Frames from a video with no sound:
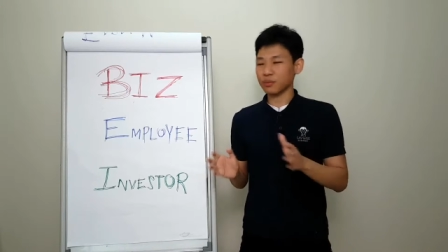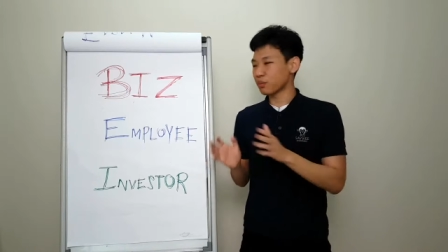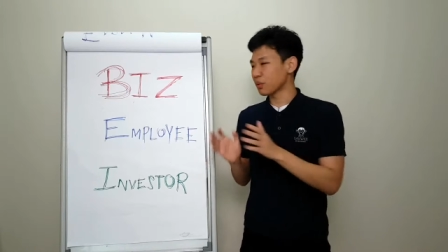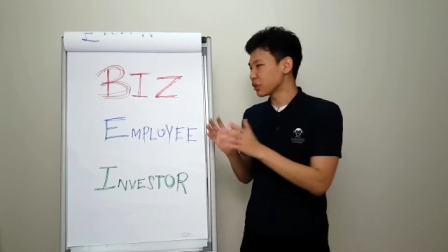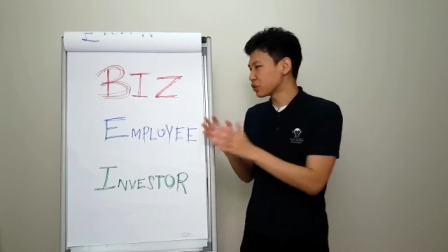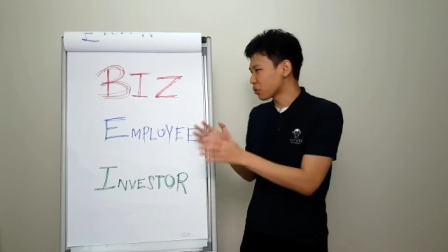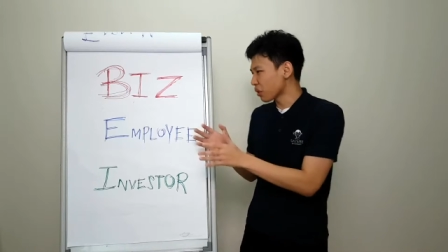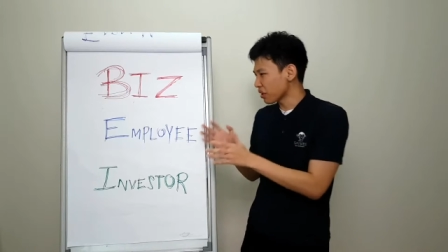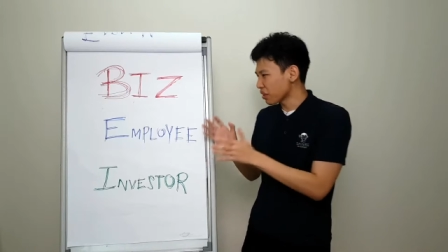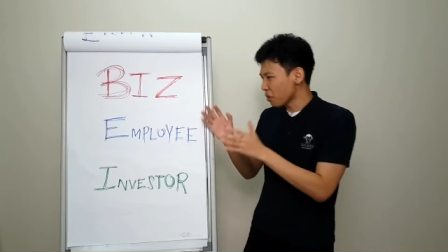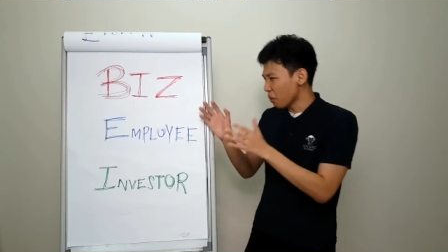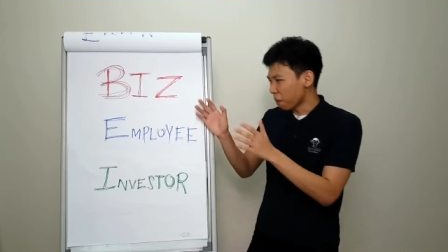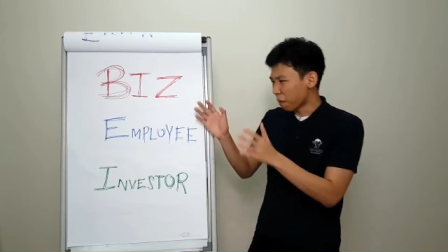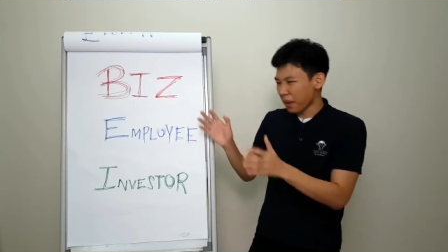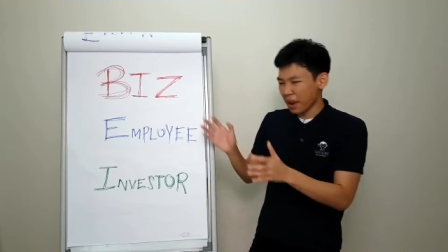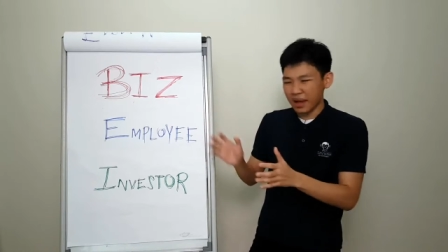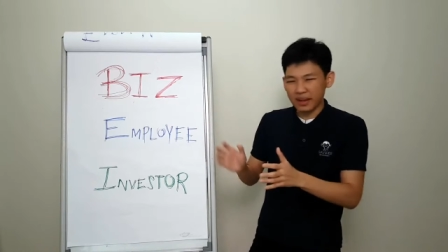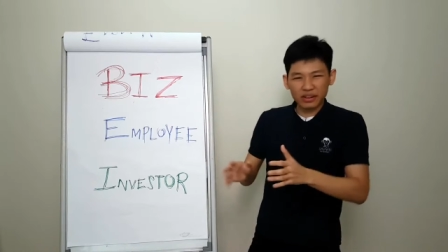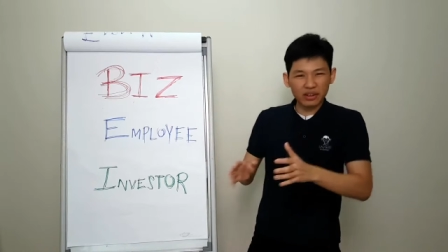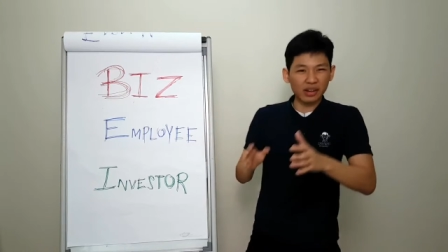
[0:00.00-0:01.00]
which one you
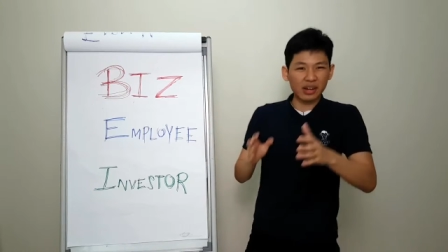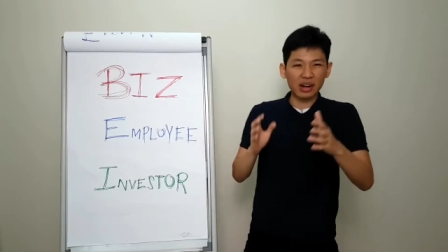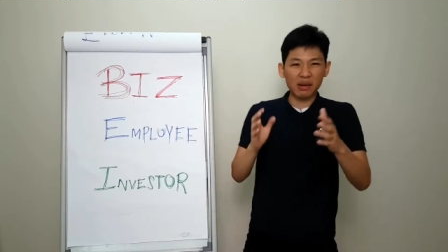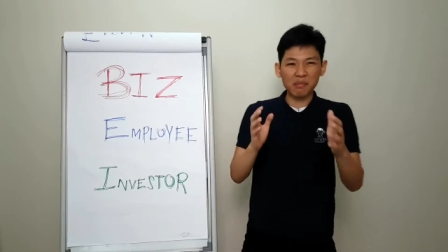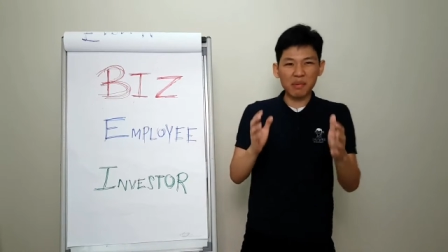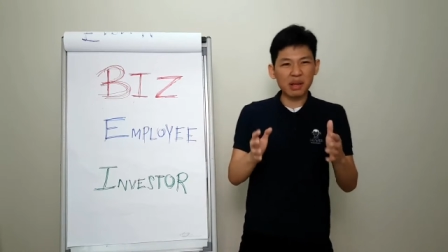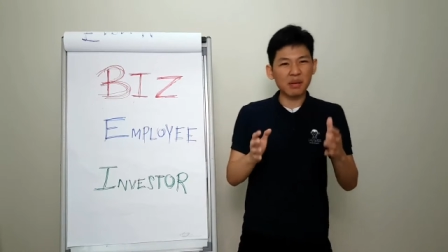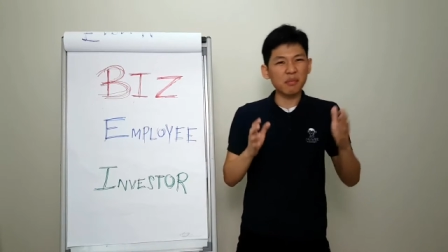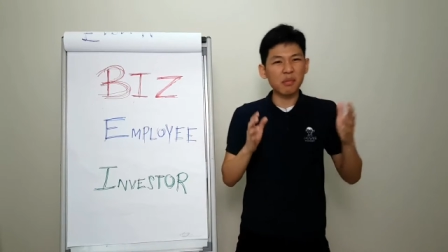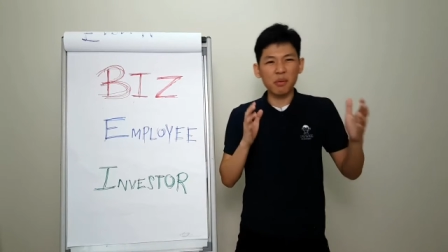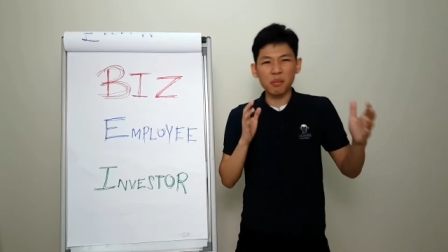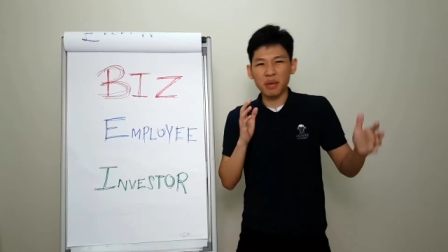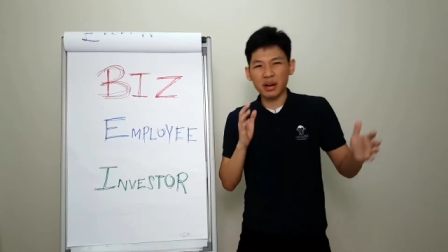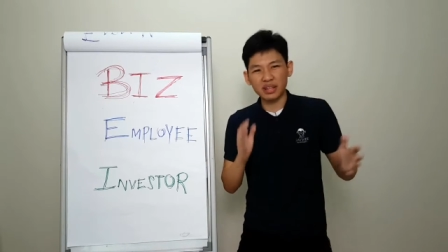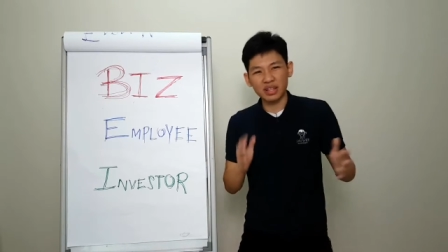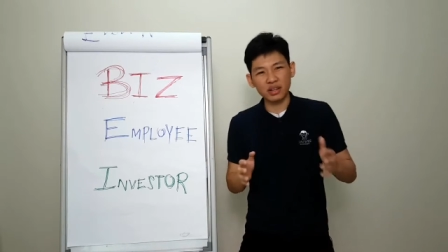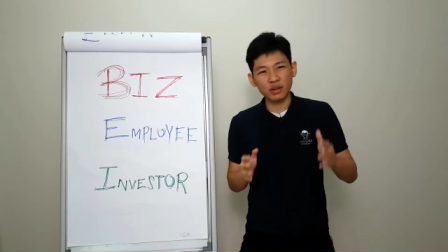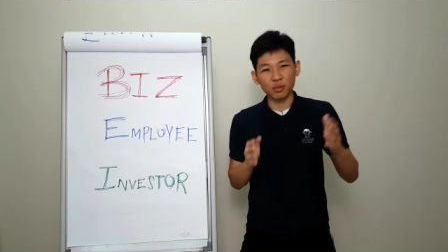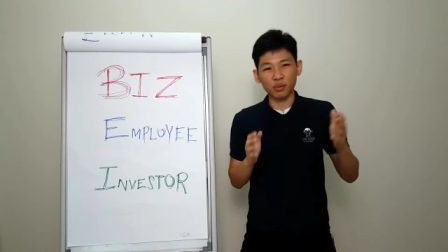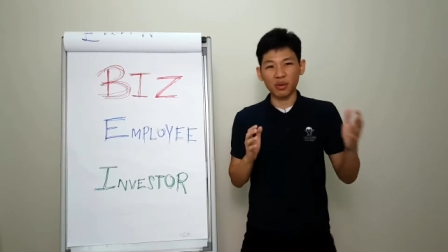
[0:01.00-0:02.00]
play, you're gonna make more
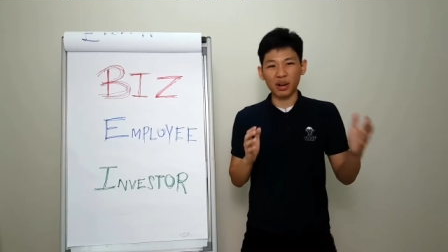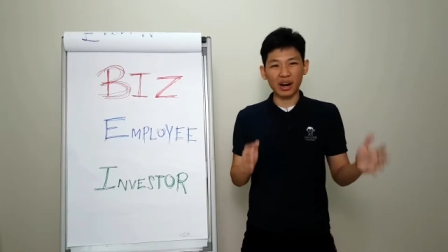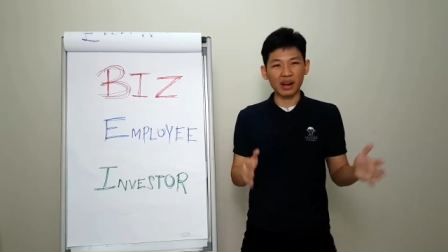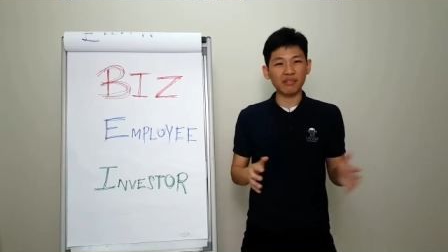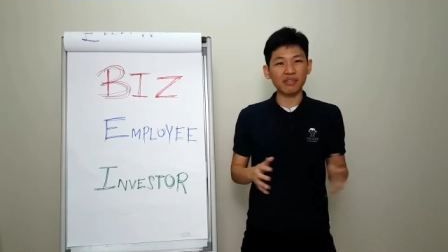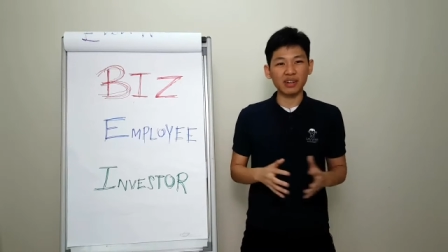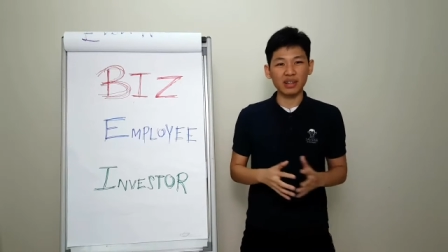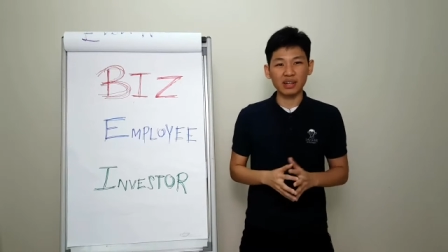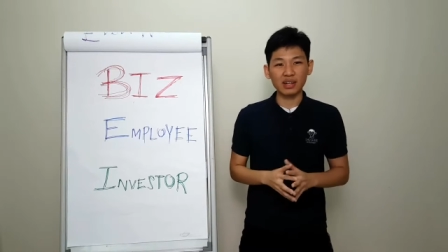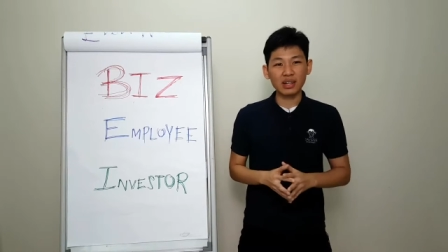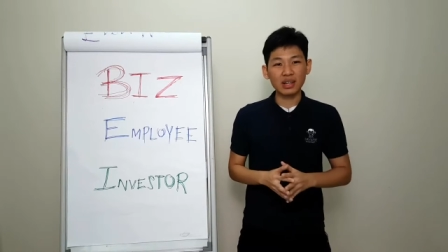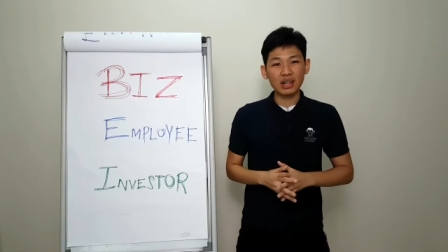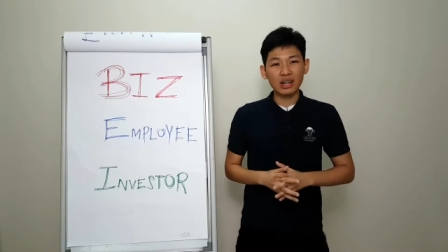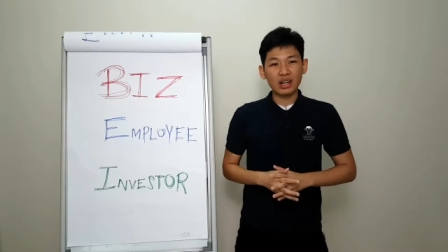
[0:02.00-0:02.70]
money or whatever.